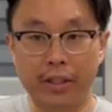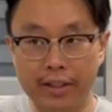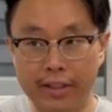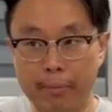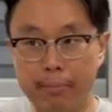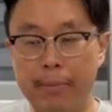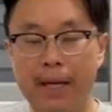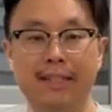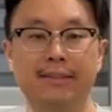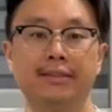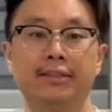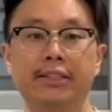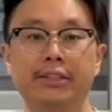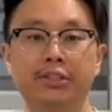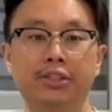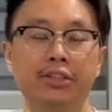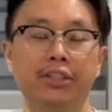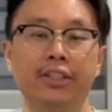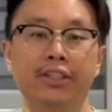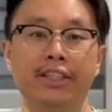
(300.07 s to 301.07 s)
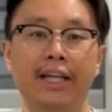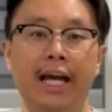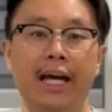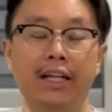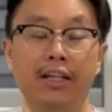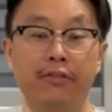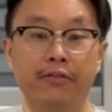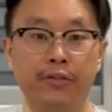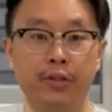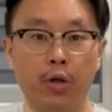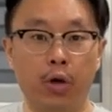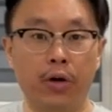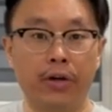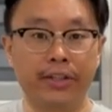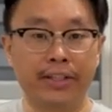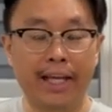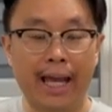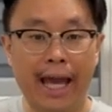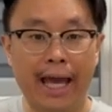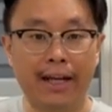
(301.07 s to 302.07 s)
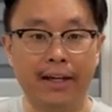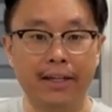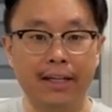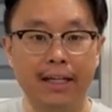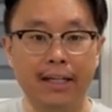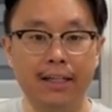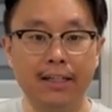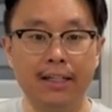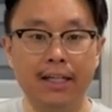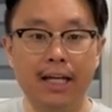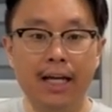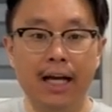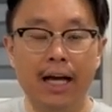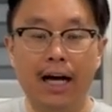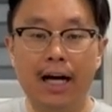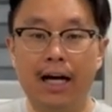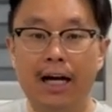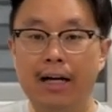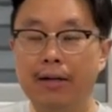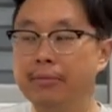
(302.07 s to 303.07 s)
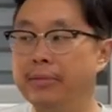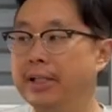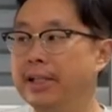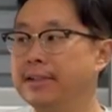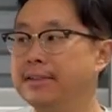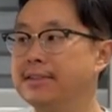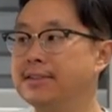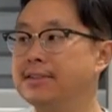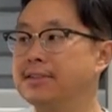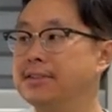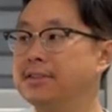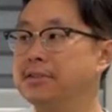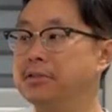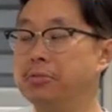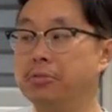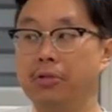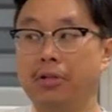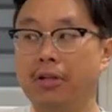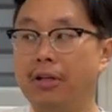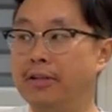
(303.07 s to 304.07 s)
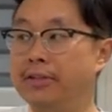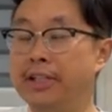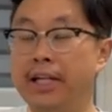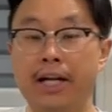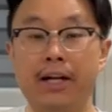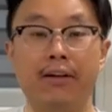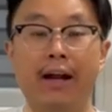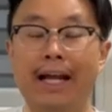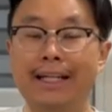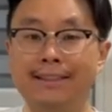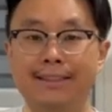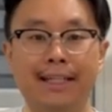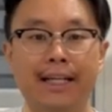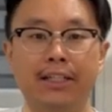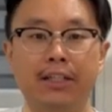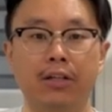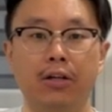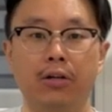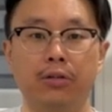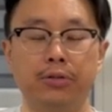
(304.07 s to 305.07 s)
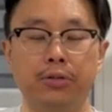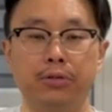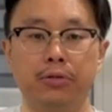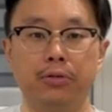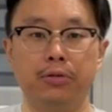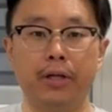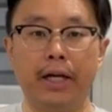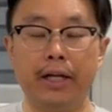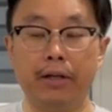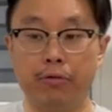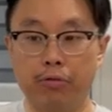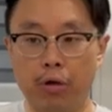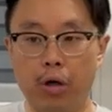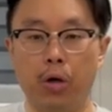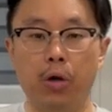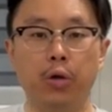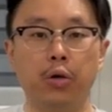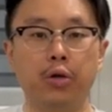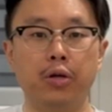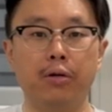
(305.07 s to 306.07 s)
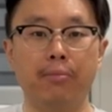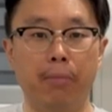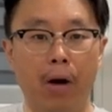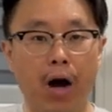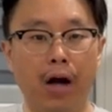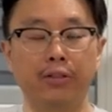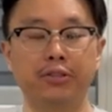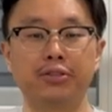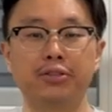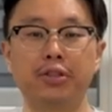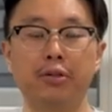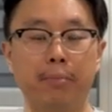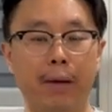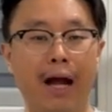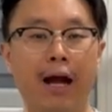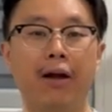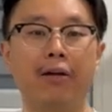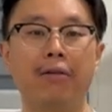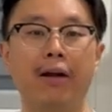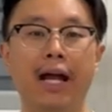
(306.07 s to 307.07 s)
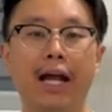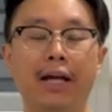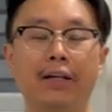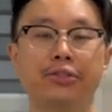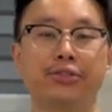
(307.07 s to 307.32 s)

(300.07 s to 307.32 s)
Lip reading: of the best deals you can get if you're in Canada. It's near identical to a Rogue Monster power rack.